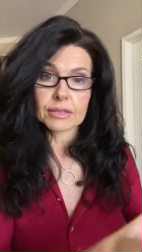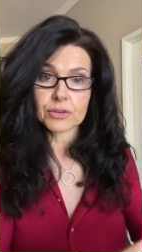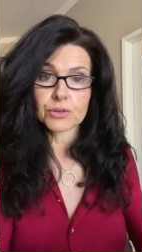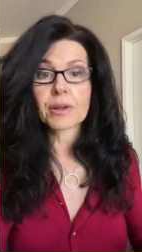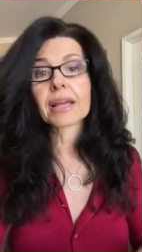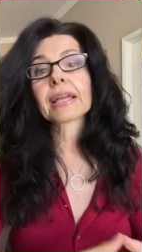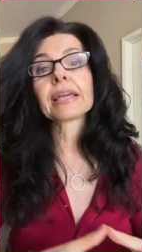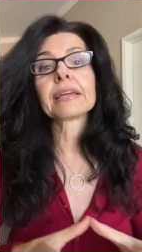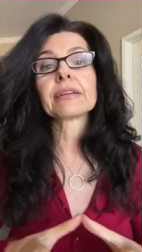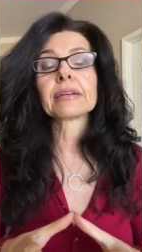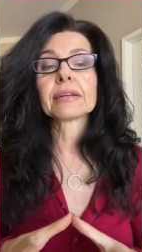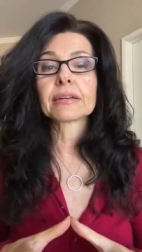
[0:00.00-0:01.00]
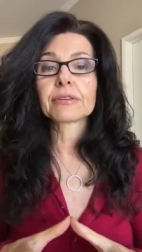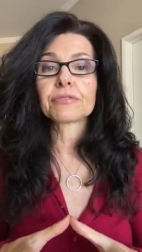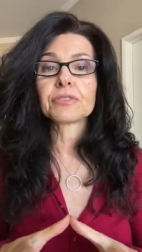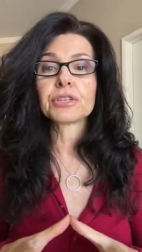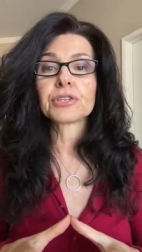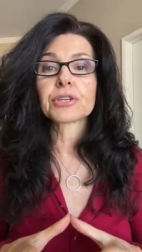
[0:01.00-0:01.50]
the tracking uh,
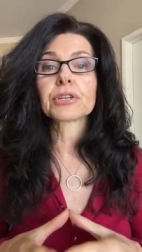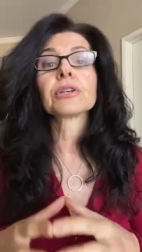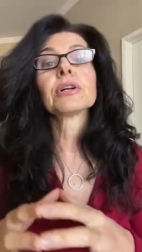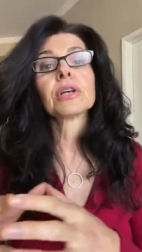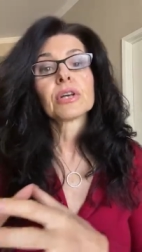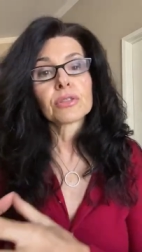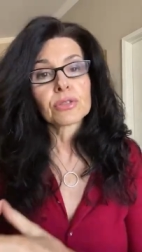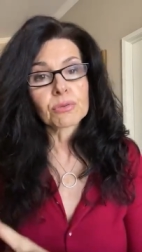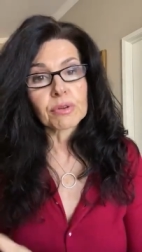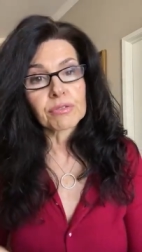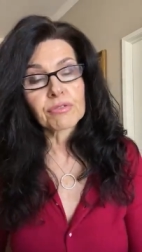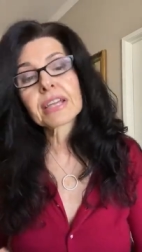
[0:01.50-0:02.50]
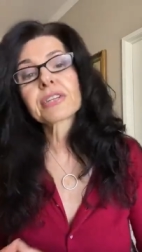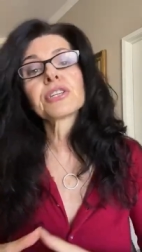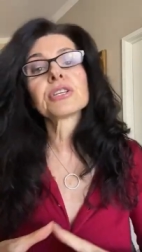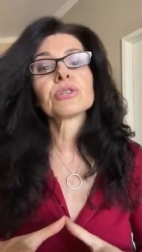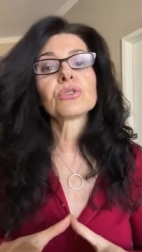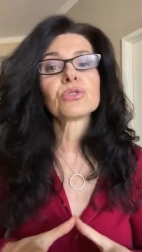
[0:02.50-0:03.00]
feature the
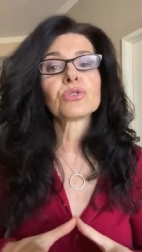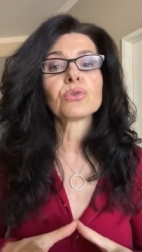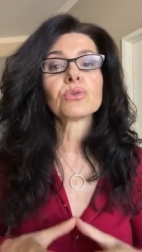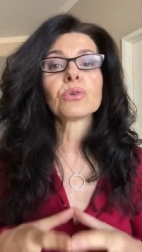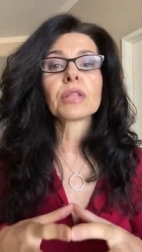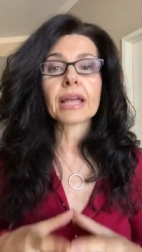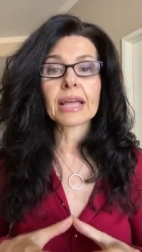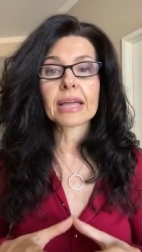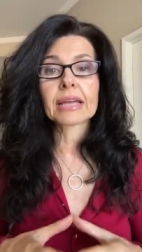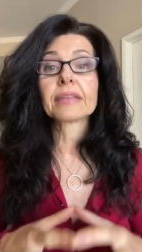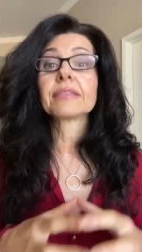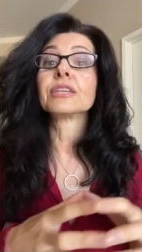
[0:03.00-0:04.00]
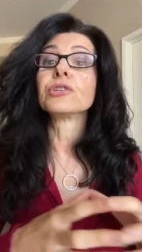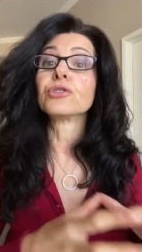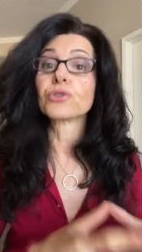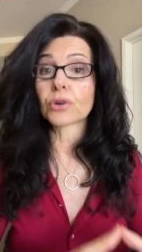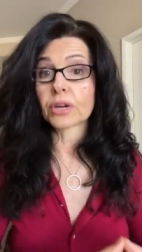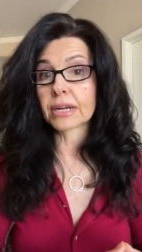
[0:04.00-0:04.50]
reflection tool, and the
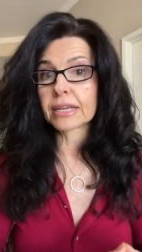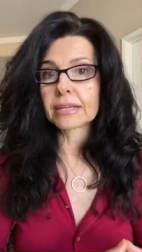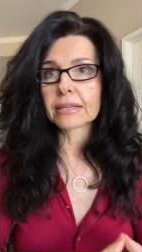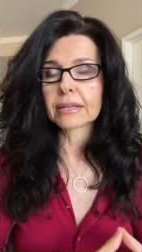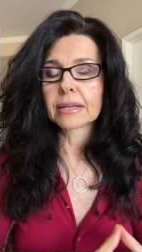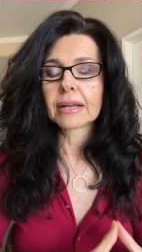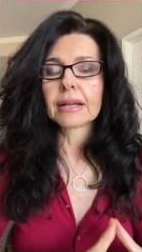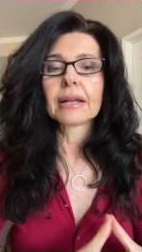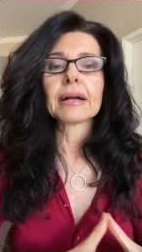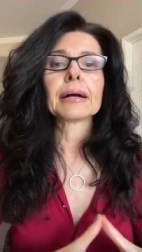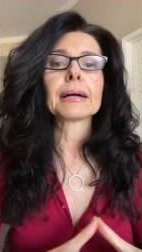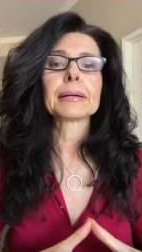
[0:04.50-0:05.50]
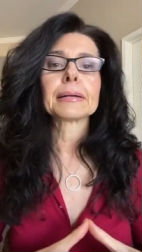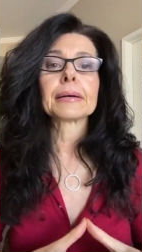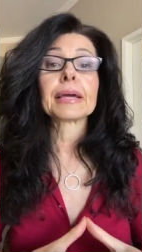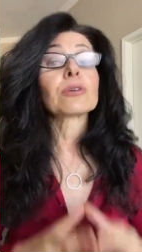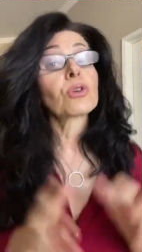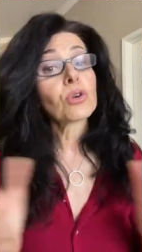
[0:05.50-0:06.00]
journaling.
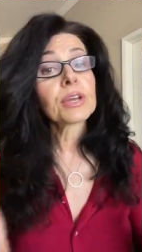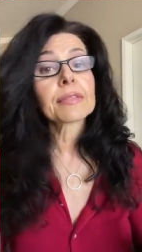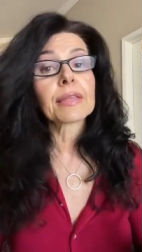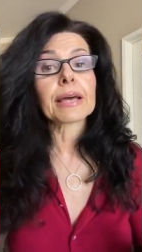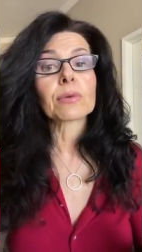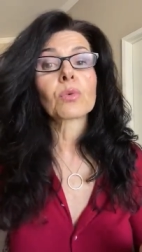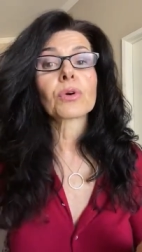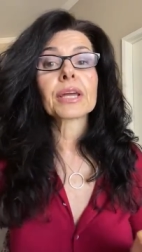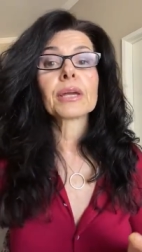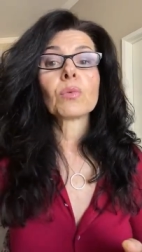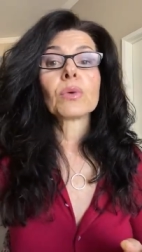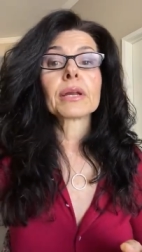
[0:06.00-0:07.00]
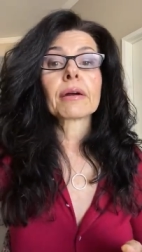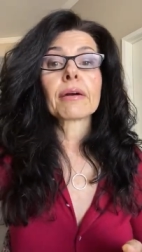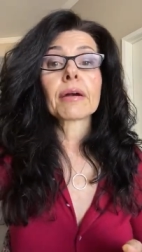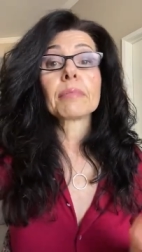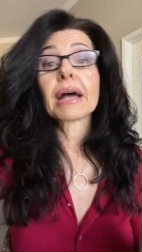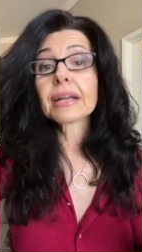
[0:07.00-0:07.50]
Uh, and not only that, working with
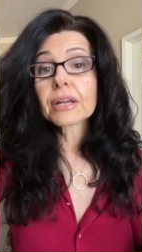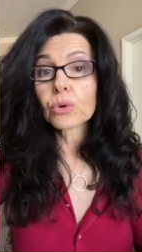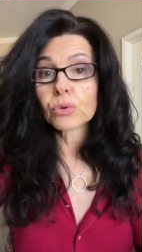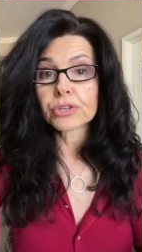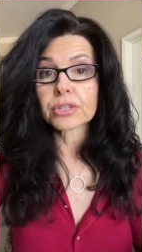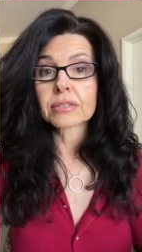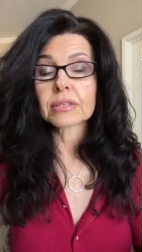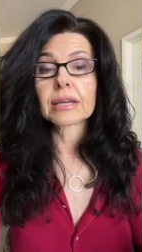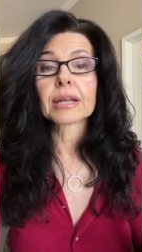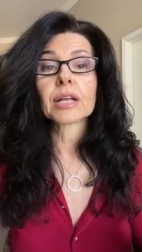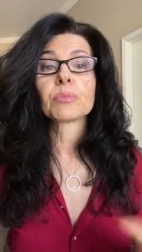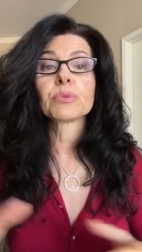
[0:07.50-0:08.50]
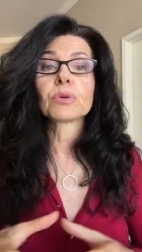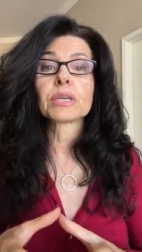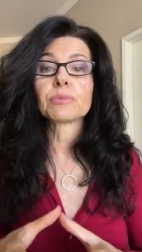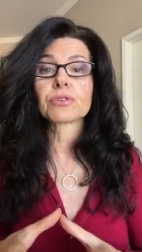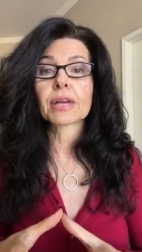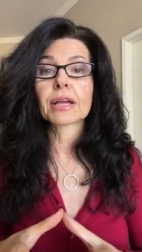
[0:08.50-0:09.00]
our mana coaches can help you
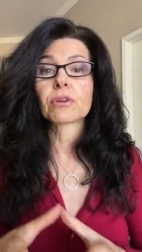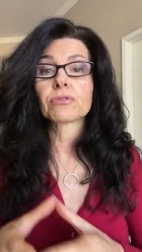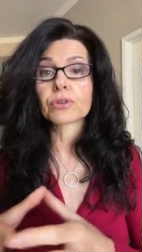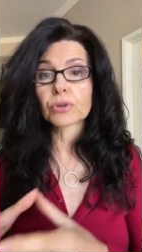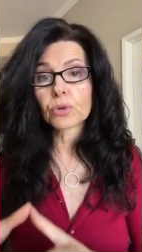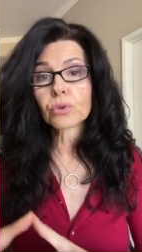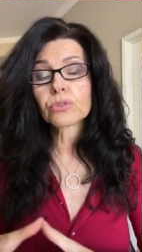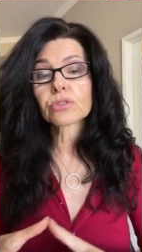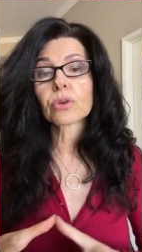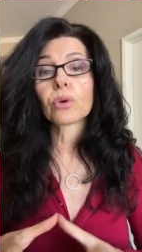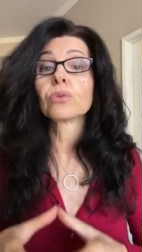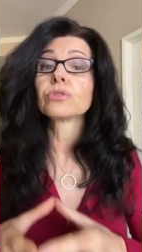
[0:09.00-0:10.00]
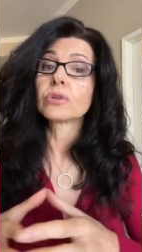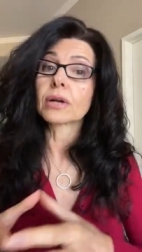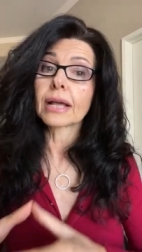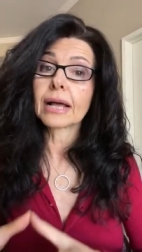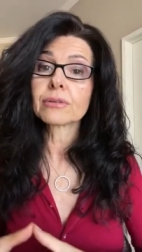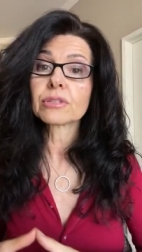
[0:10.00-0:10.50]
keep track of your goals, hold you
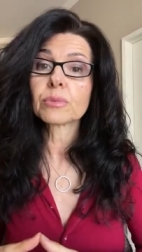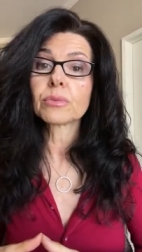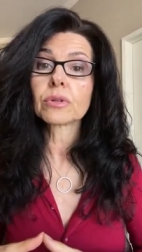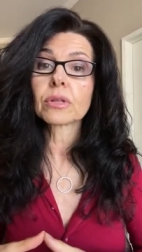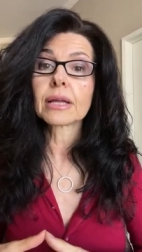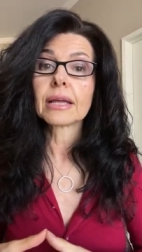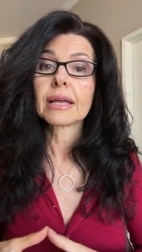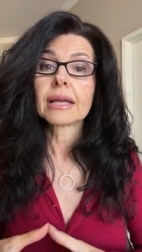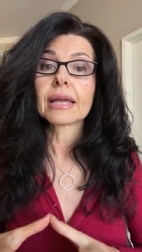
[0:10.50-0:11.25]
accountable,